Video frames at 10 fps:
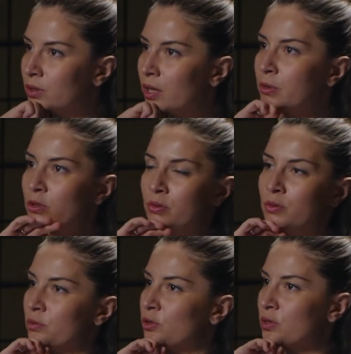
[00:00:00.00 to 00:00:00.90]
I'm not
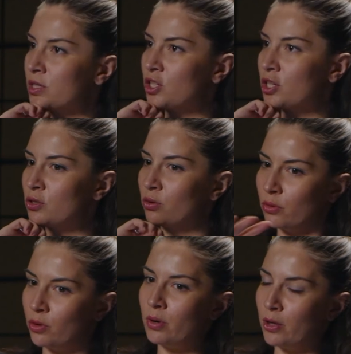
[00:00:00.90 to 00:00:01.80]
going to suggest you,
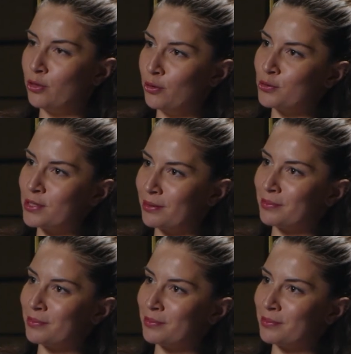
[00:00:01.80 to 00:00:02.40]
although I know